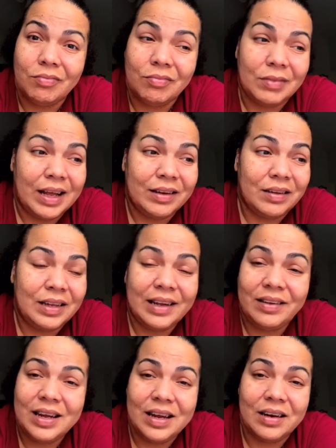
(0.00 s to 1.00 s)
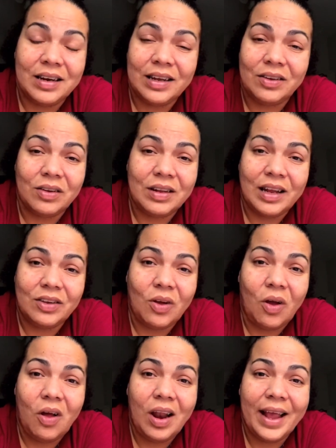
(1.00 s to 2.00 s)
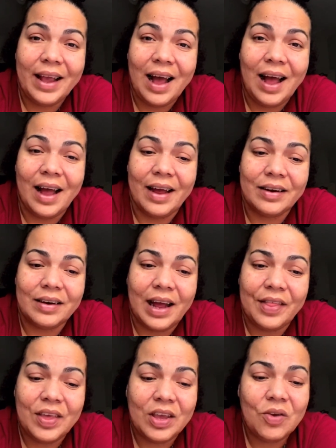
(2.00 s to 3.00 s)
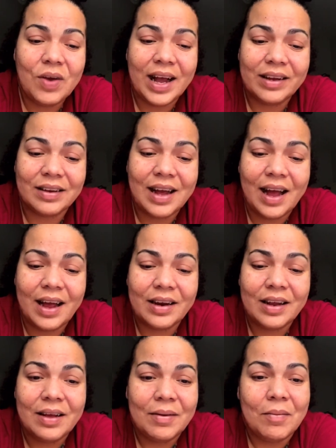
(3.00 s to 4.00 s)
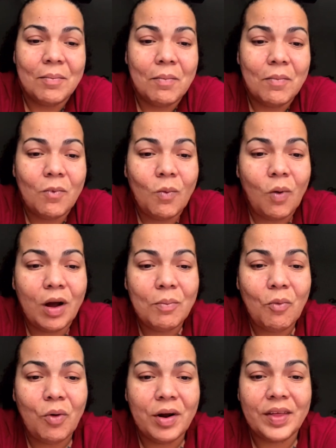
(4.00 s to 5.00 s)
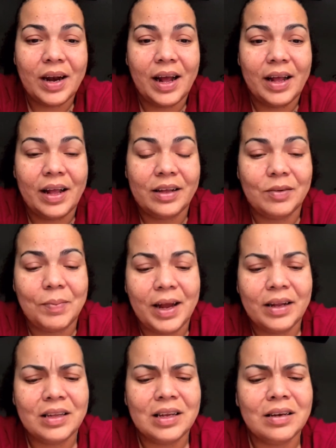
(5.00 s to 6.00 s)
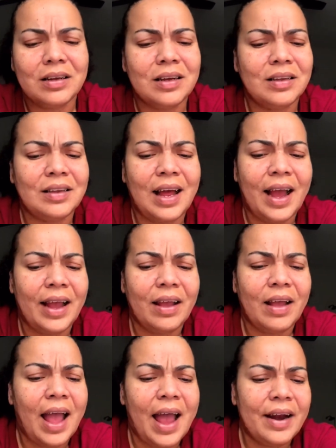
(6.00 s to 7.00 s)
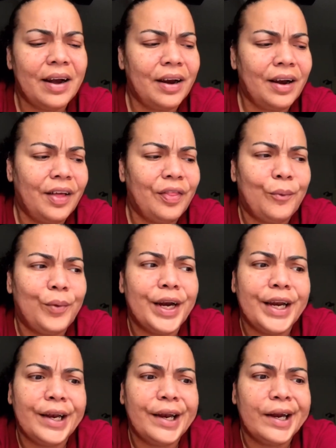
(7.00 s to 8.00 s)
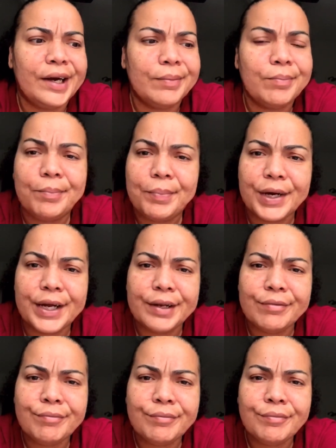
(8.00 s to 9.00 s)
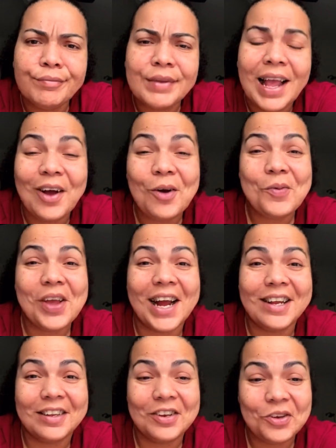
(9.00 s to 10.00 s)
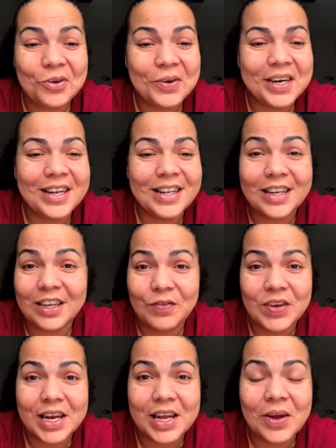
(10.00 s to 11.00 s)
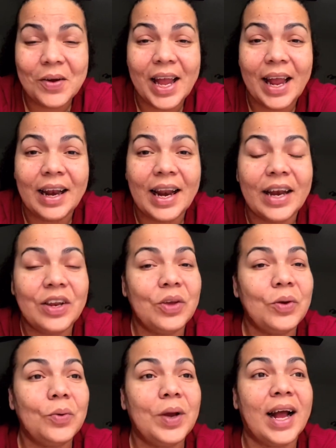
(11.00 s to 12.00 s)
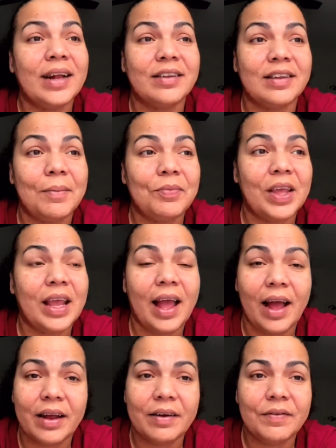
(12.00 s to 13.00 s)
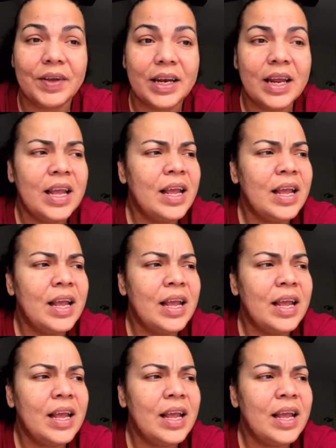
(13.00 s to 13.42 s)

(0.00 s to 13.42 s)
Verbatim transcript: That's that's it. That's that's all I got. I think you guys got one more than I expected because I added another one in there. But I hope you guys enjoyed this video and that you got something out of it.